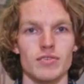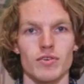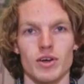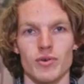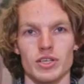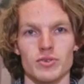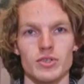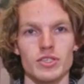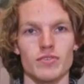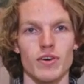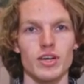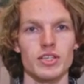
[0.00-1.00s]
of our graduates
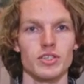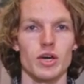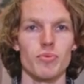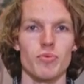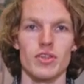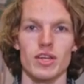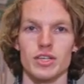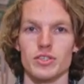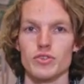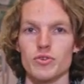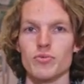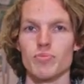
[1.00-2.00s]
find a job within
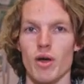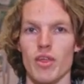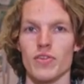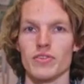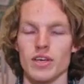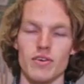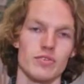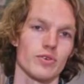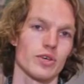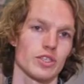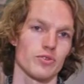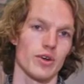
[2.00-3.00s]
two months after
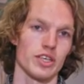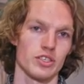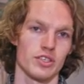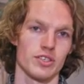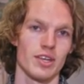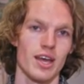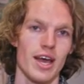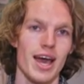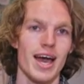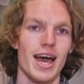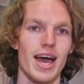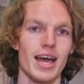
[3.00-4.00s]
graduation,
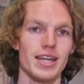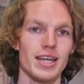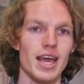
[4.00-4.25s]
and